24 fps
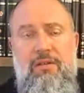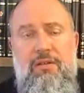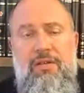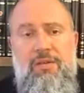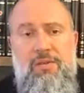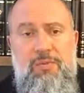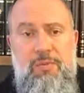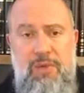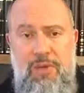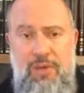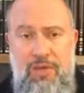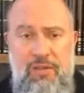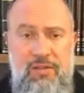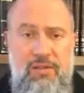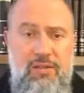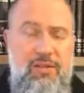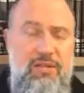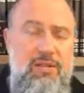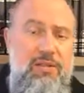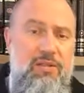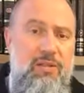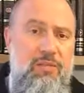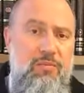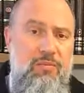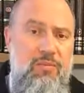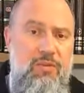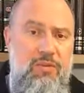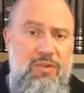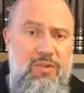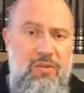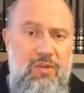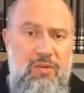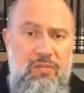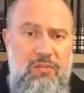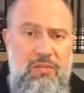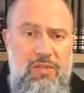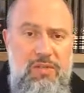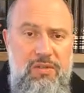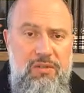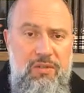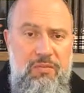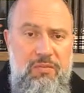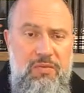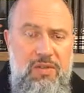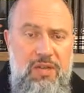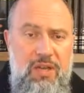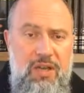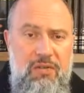This means, in simple terms,
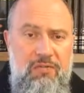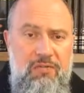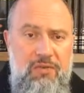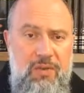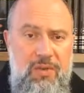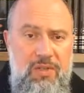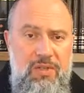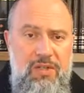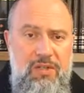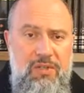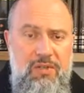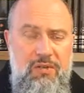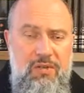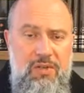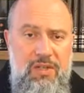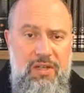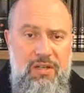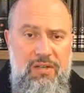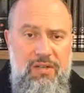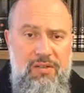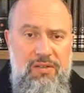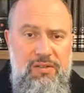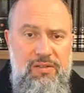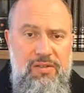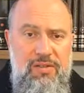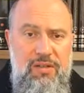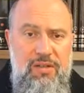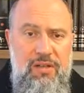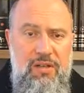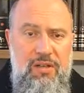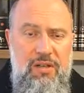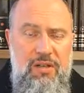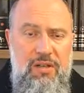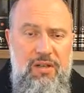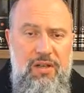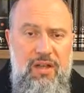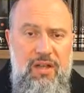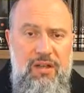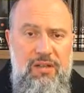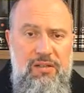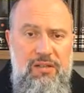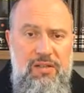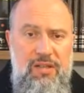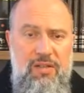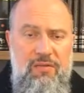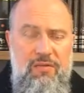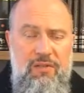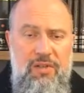when we have 22 letters and
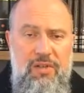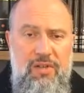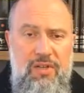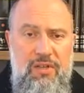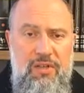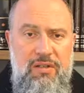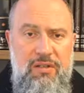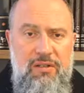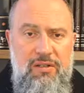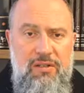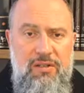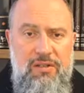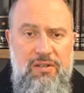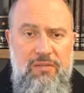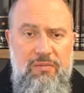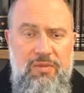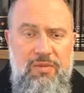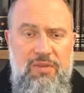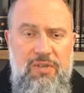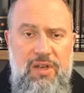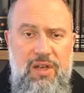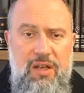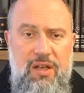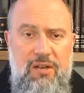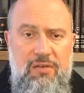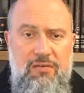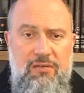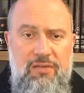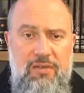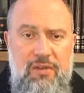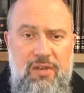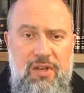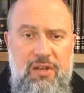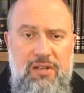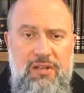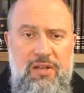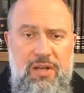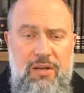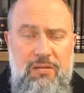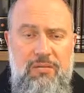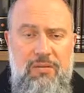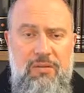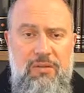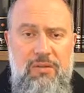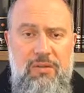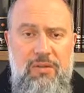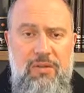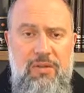7 letters which have a
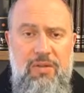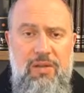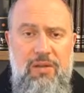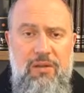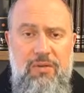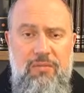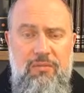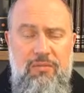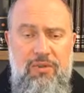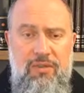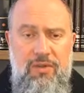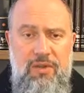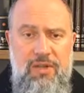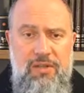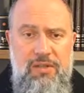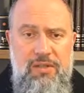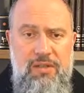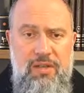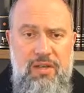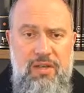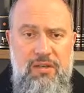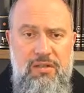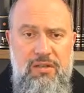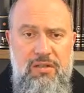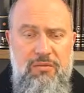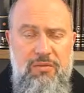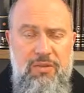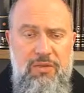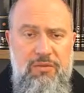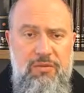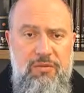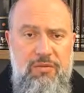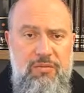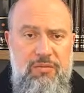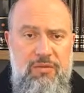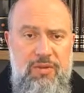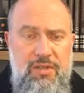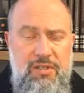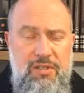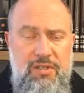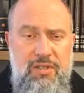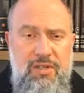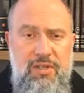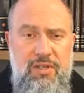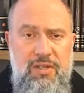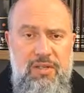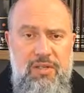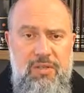double pronunciation, which we will
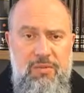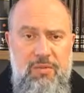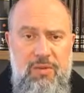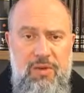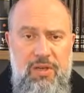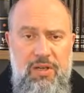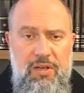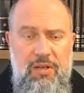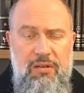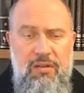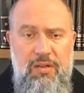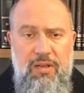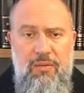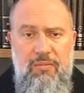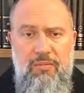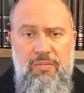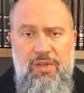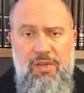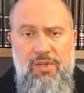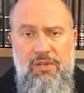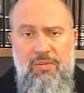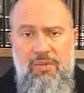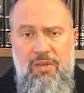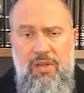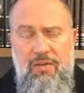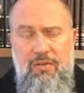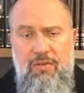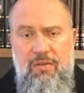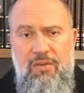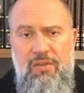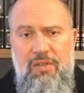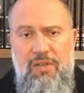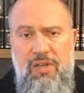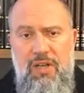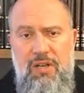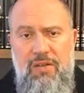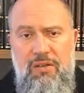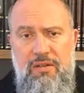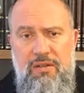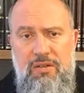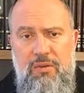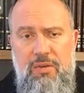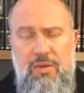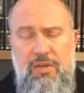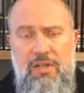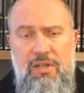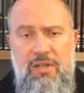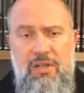presently explain, that means we have altogether
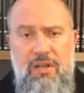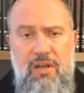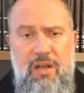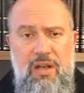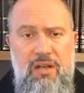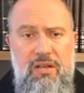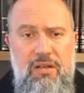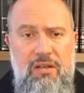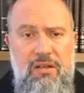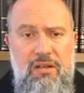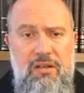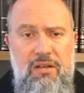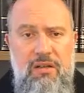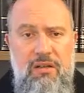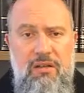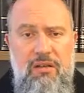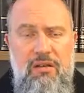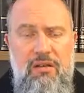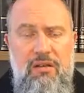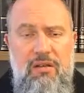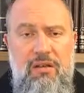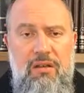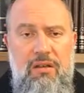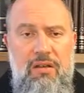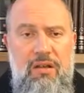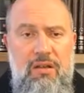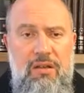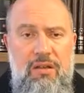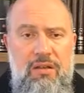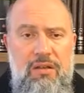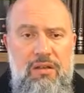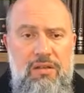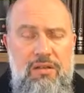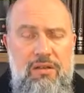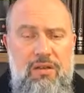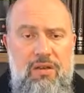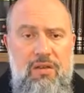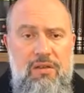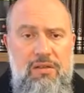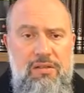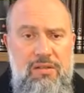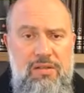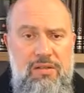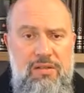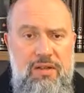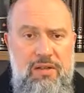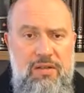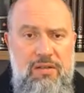29
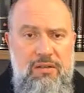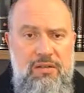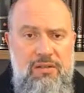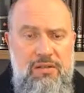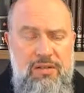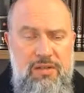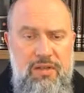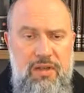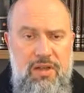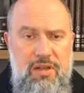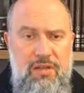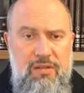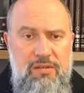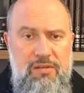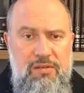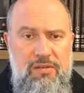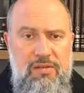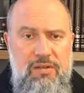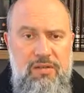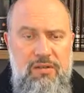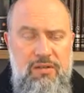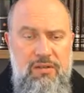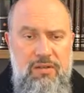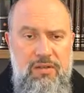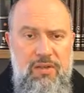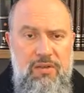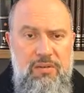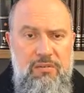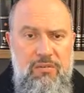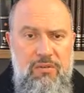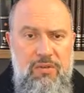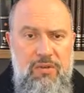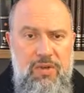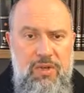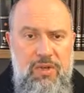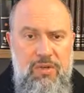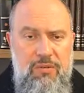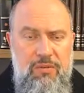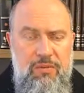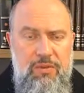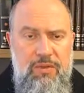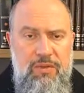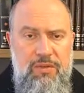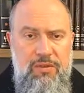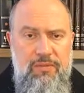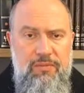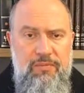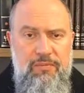consonantal sounds in the Hebrew
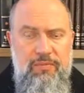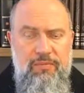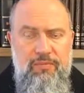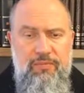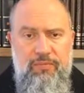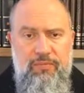language.